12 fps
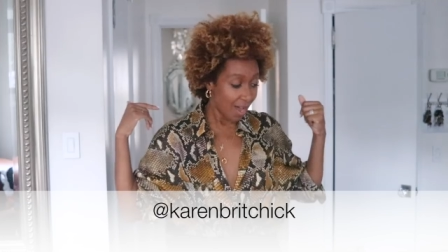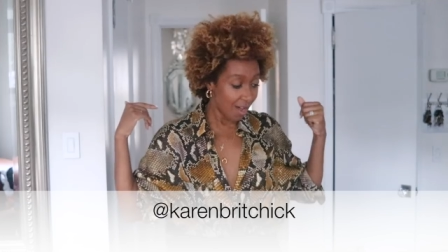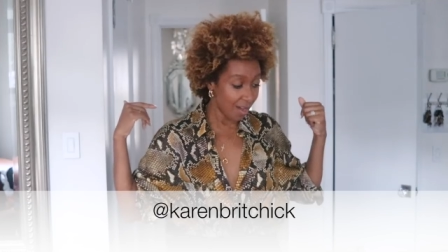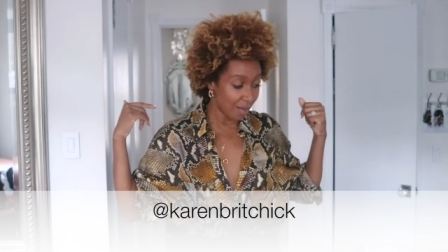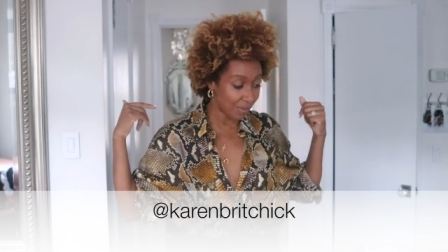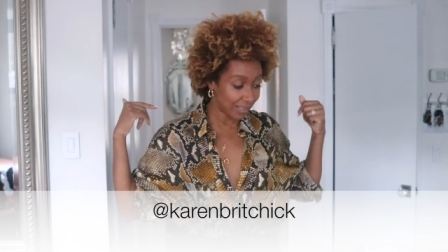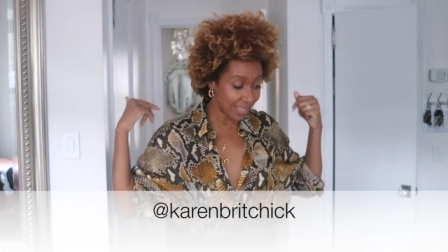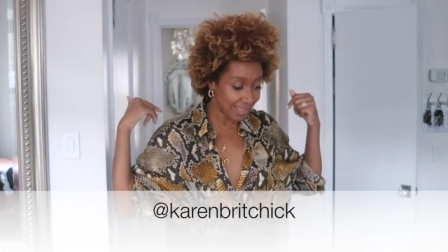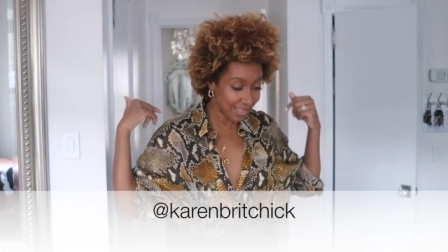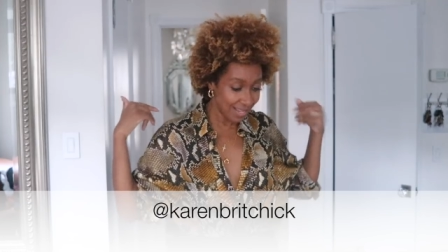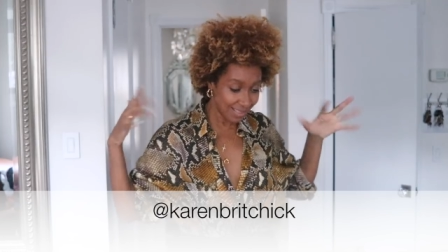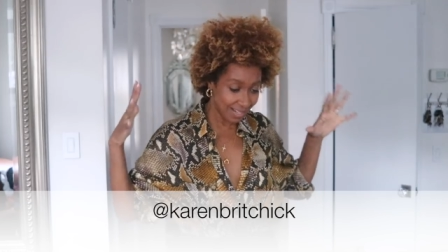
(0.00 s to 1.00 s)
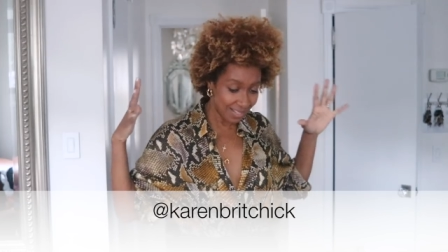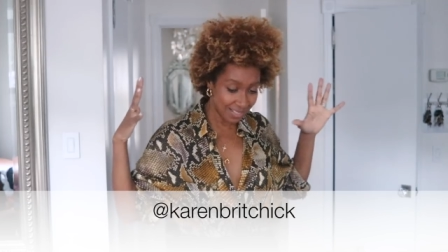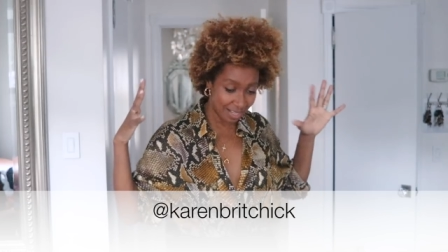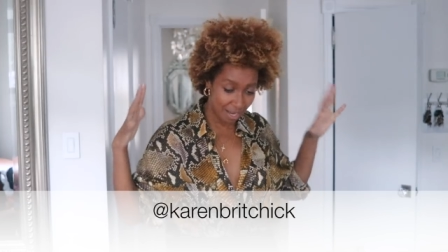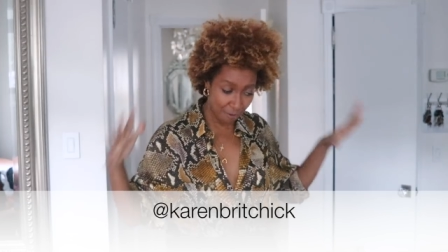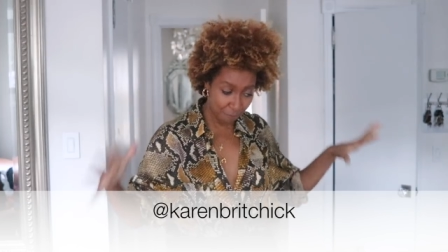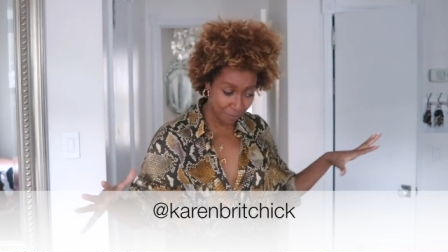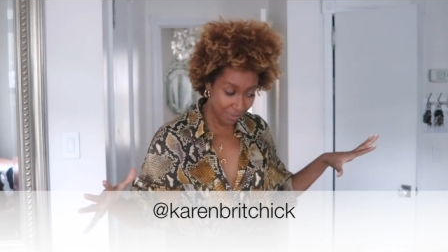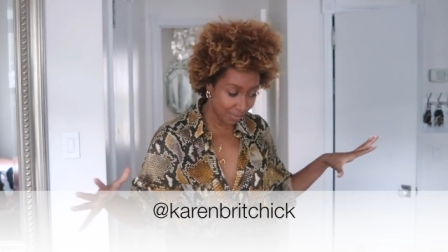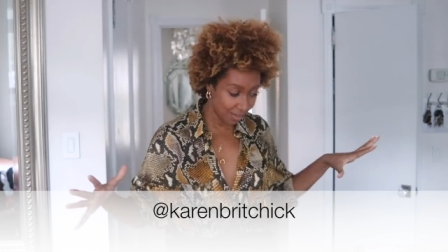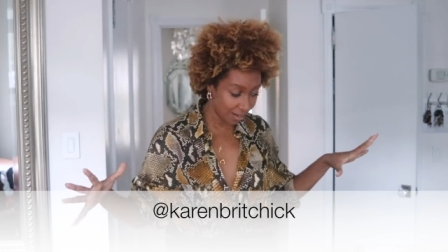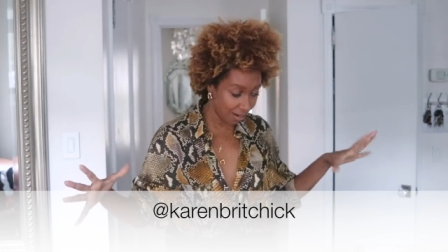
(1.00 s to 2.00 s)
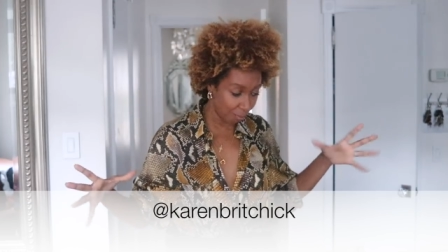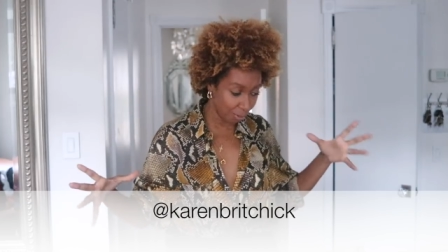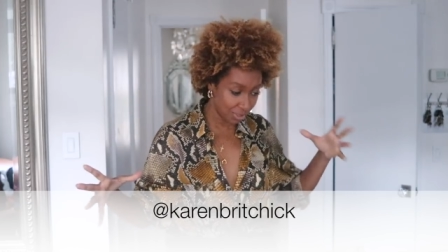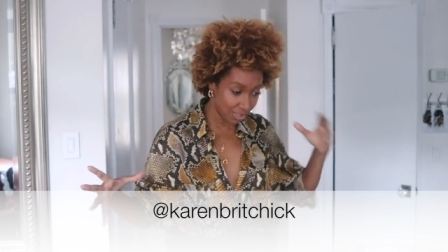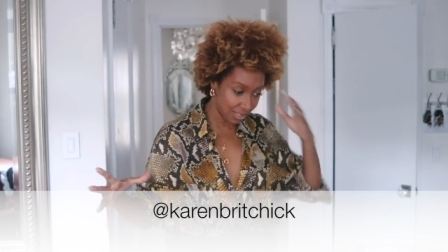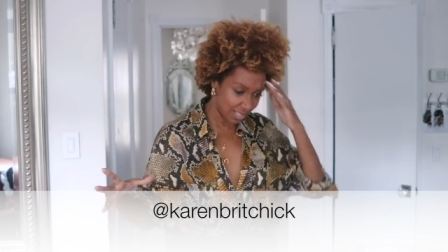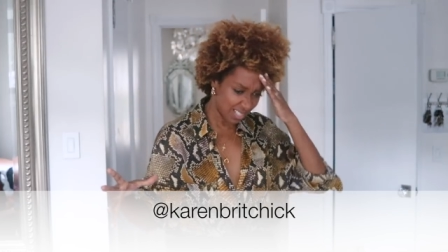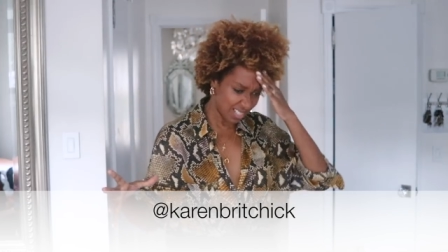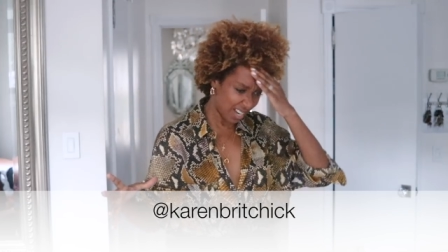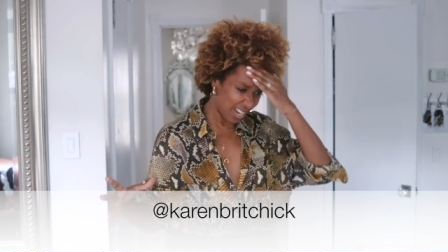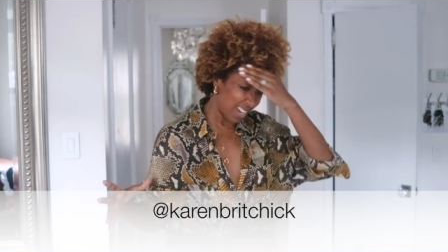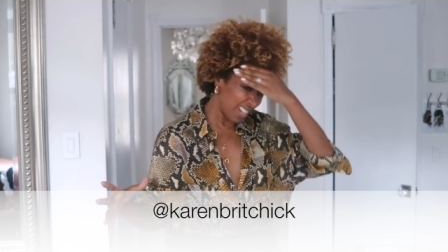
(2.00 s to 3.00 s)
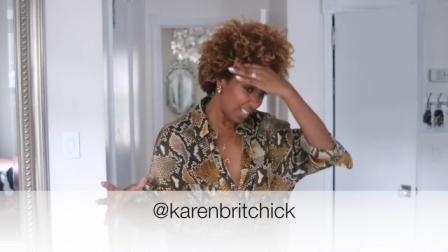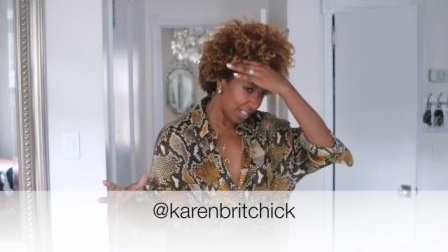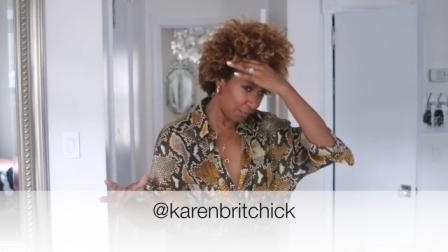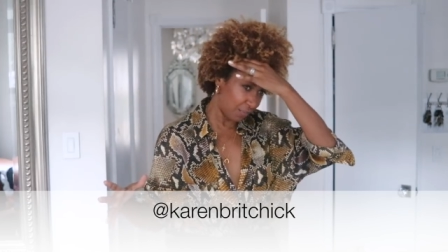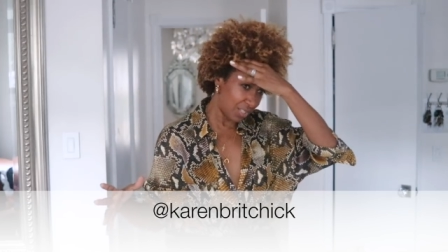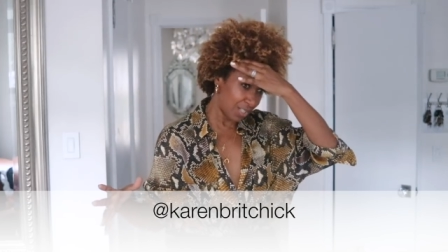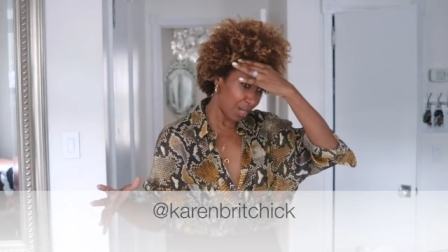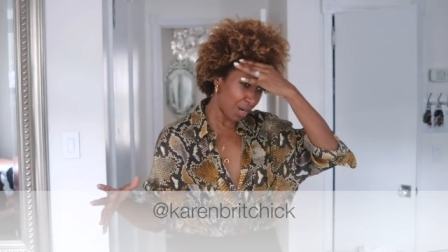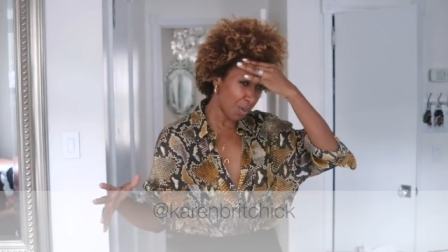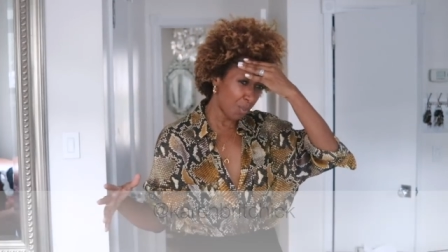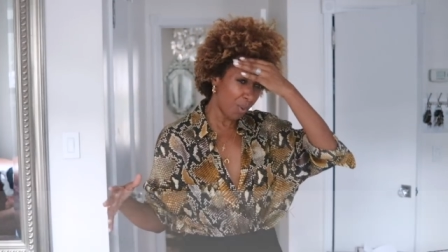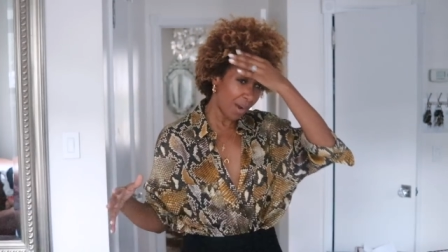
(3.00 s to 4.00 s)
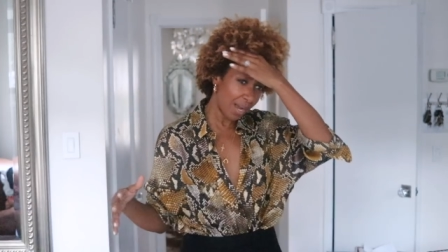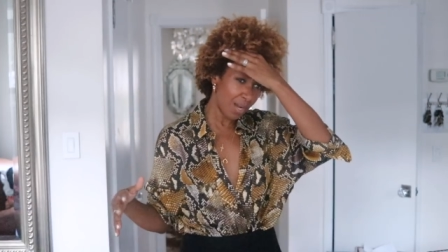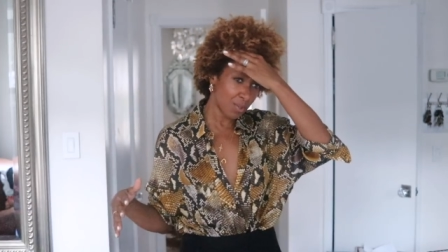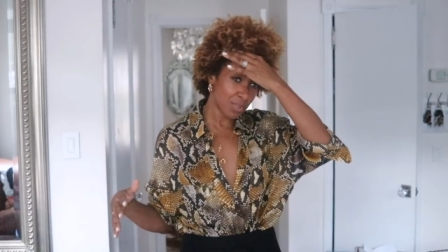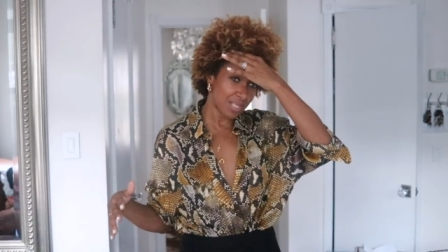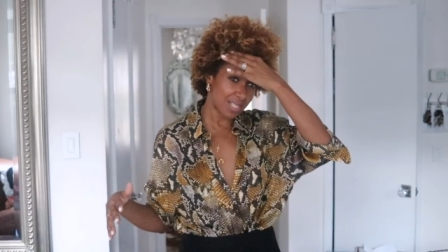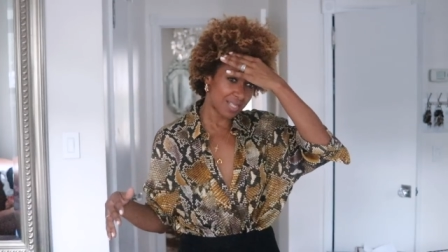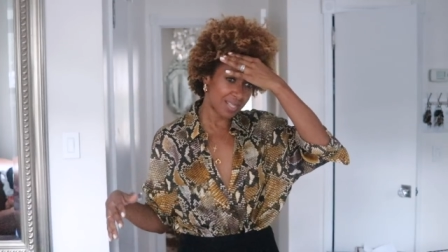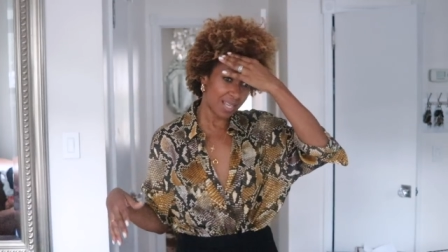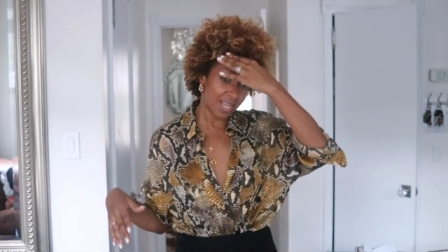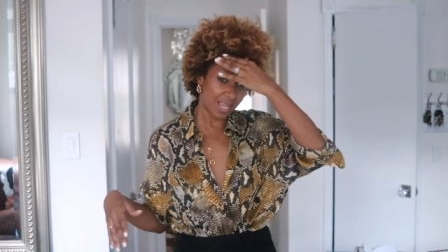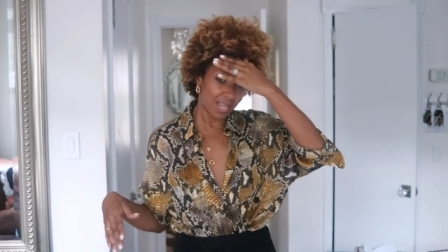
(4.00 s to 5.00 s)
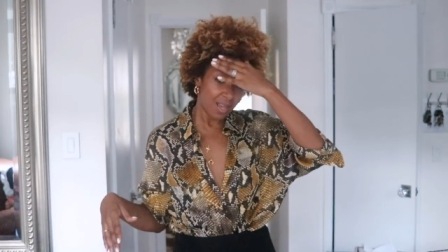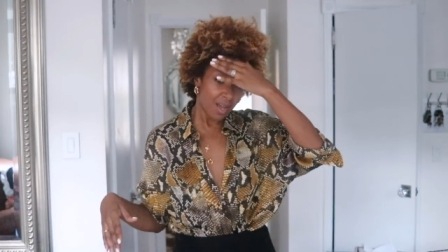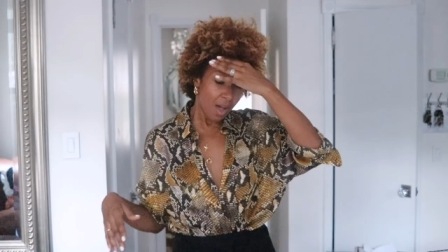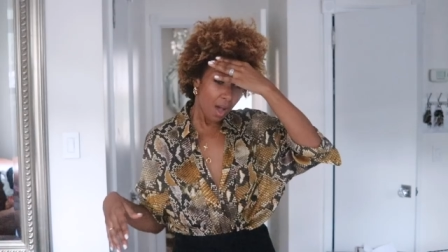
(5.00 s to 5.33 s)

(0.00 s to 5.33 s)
And I think that is everything I wanted to say in this video. What else is there?